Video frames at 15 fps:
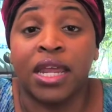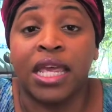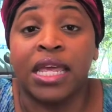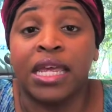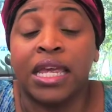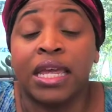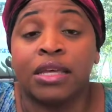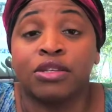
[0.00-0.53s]

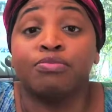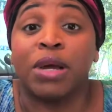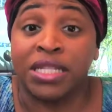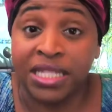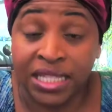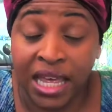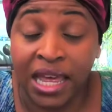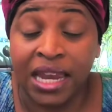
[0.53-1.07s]
he
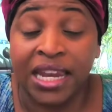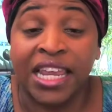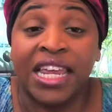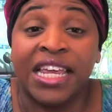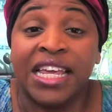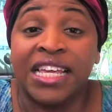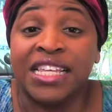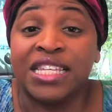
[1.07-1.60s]

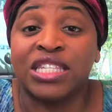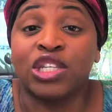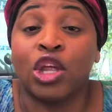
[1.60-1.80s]
is